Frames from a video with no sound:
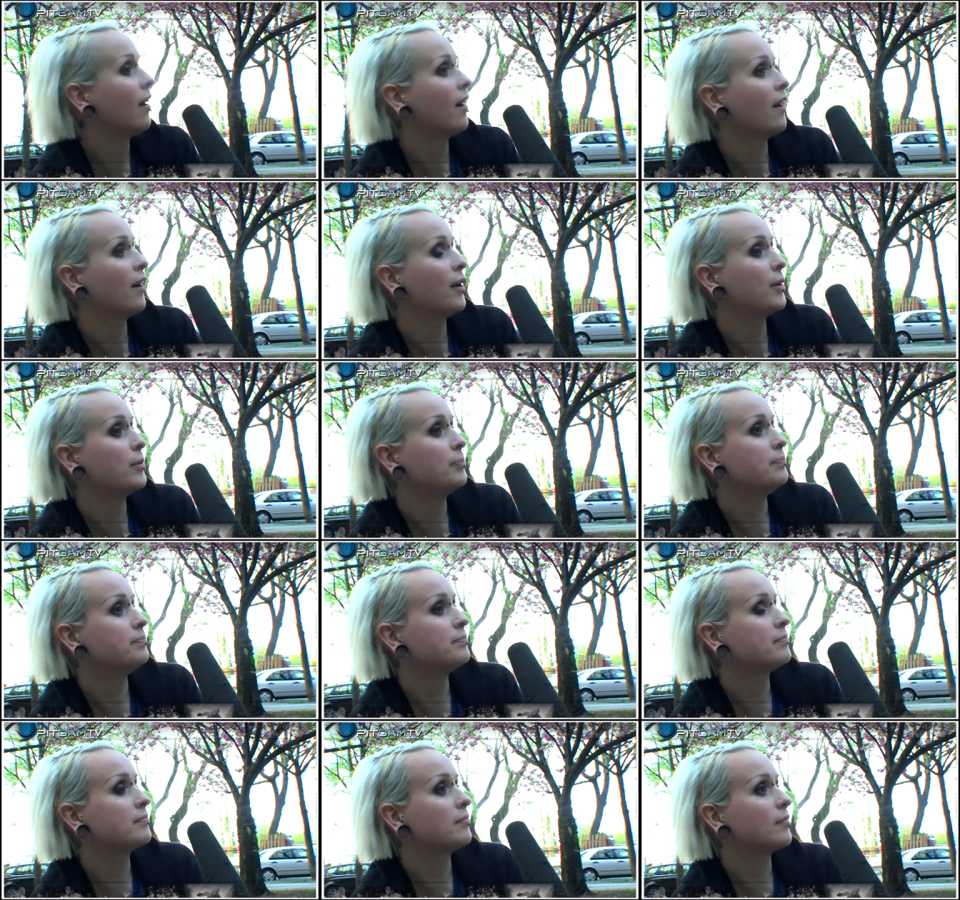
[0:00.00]

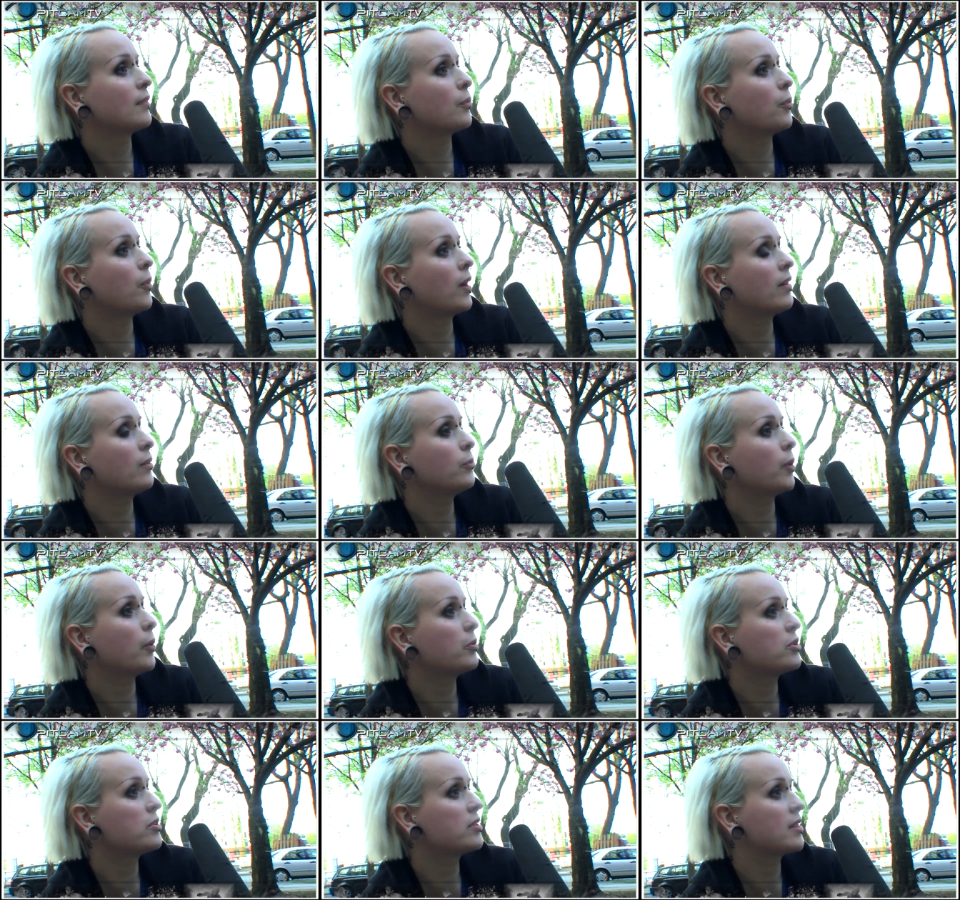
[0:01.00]
Right. What
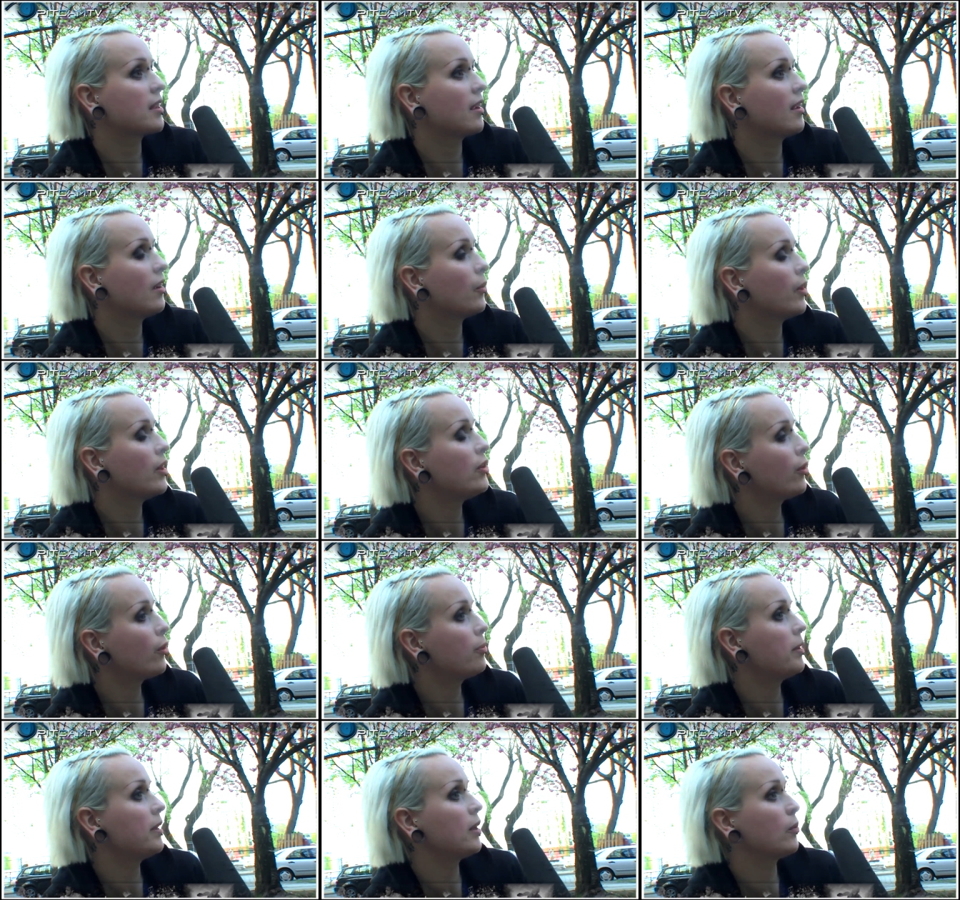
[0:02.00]
would you say, in your
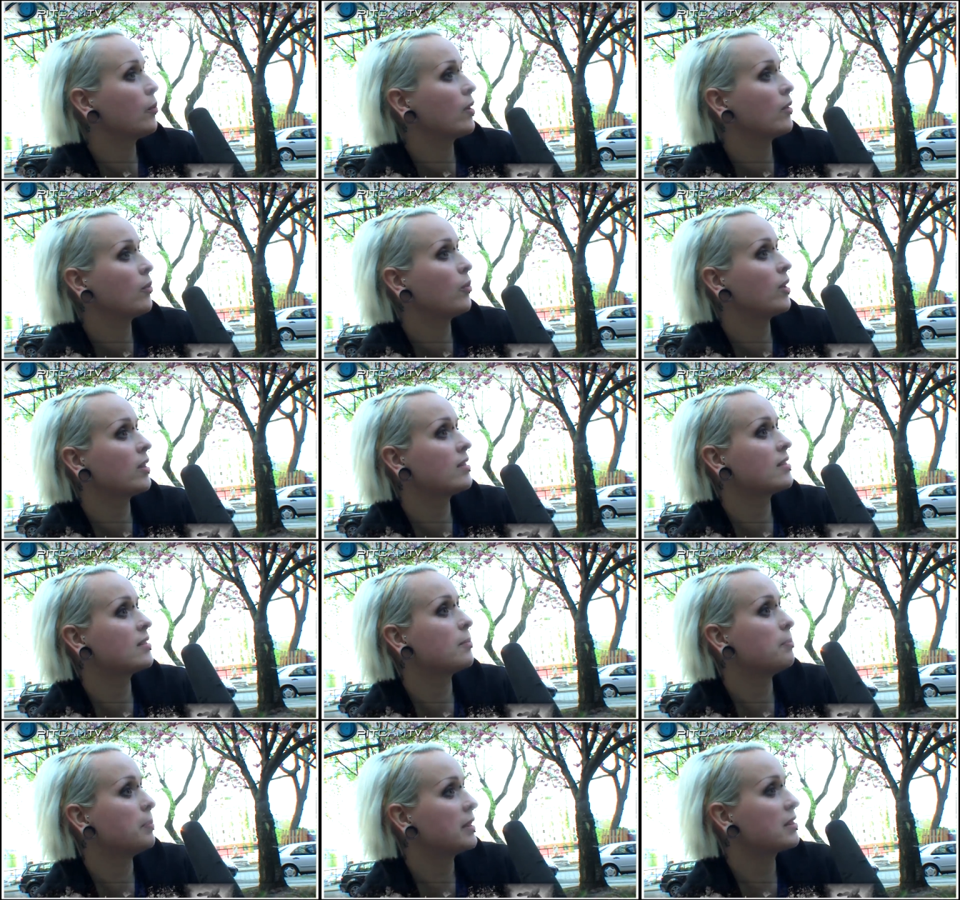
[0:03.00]
opinion, what's the
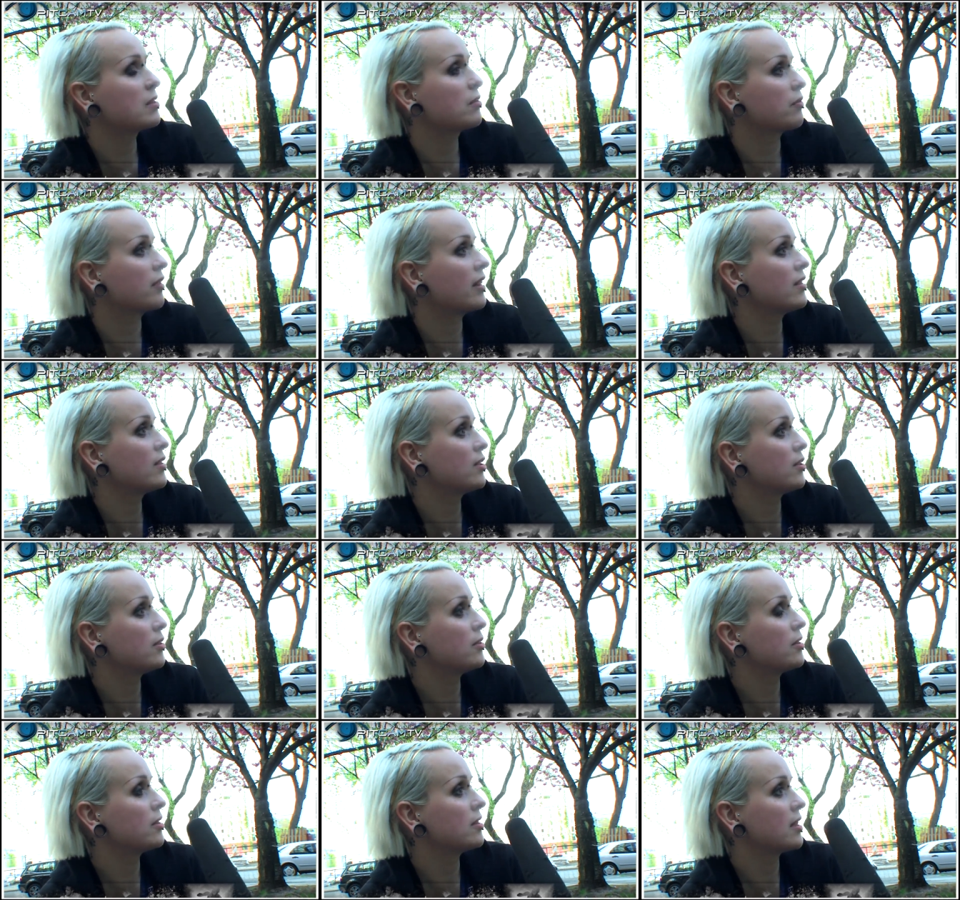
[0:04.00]
biggest threat
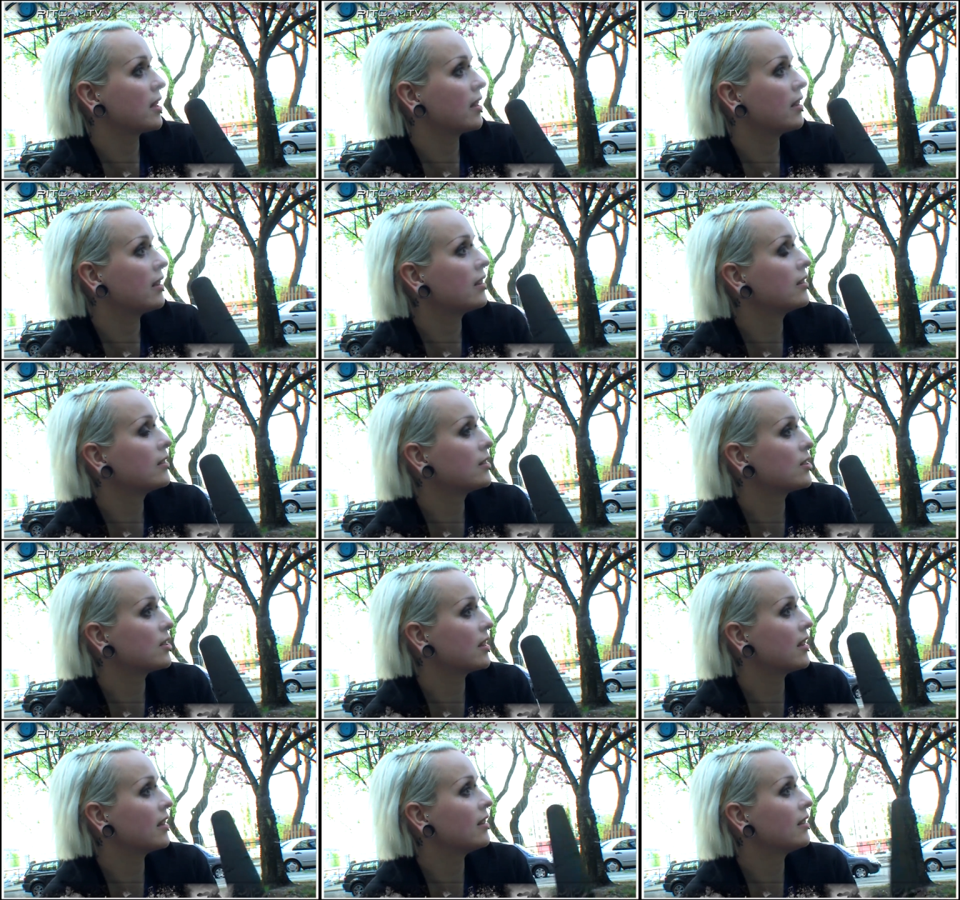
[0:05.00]
to society
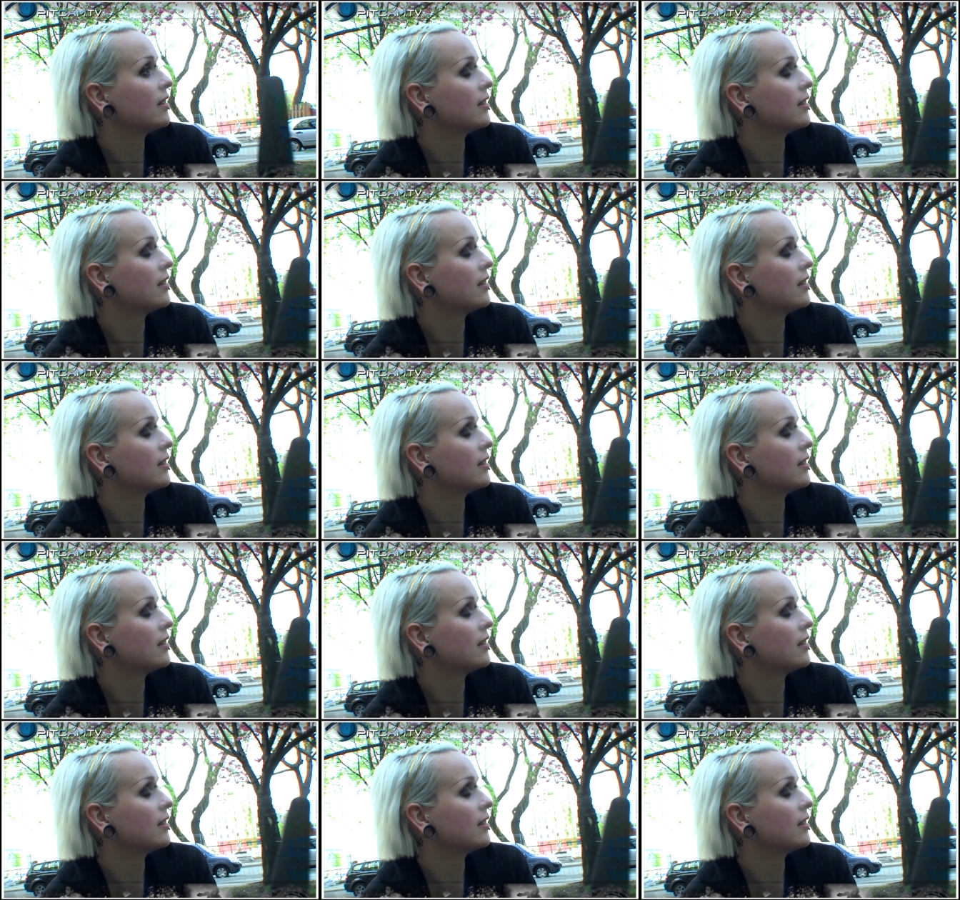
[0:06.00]
today?